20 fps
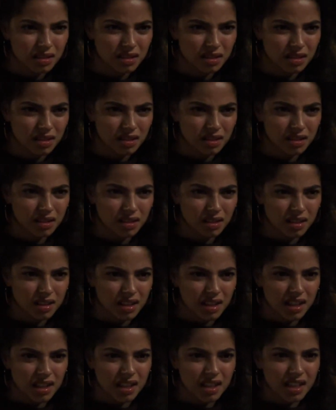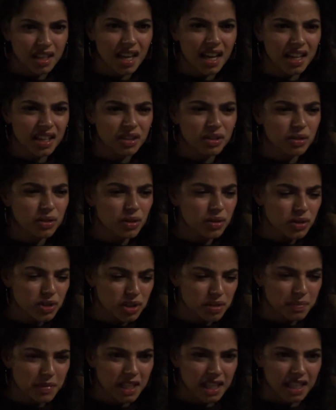How did I use you? Yeah, you
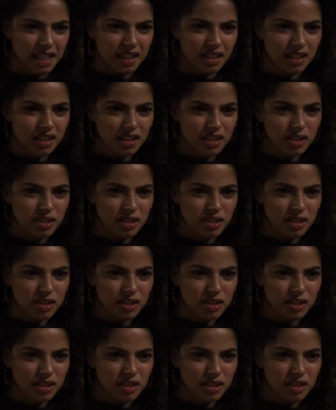used me.